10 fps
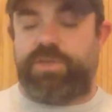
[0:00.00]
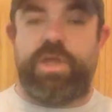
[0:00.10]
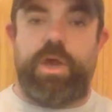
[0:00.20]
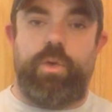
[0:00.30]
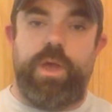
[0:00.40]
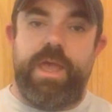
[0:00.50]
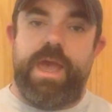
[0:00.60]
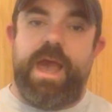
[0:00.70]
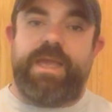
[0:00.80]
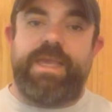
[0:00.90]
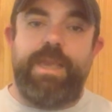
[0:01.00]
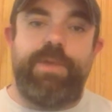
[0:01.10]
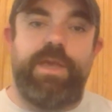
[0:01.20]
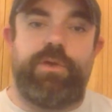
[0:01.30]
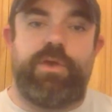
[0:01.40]
So, I keep
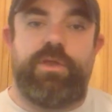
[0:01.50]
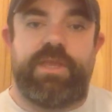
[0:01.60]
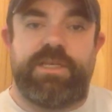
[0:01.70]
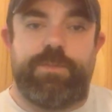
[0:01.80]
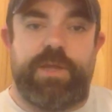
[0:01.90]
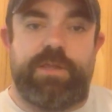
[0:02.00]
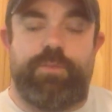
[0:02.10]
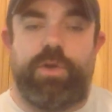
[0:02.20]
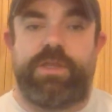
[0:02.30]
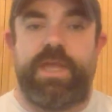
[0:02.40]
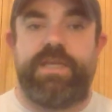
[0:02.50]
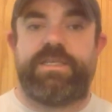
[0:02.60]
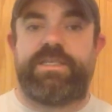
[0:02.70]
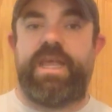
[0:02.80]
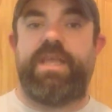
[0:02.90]
hearing good things about the book that has
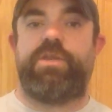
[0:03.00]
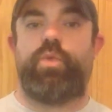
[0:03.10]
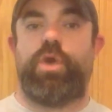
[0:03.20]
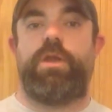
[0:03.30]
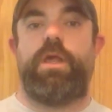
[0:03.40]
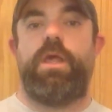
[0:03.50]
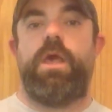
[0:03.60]
stayed good.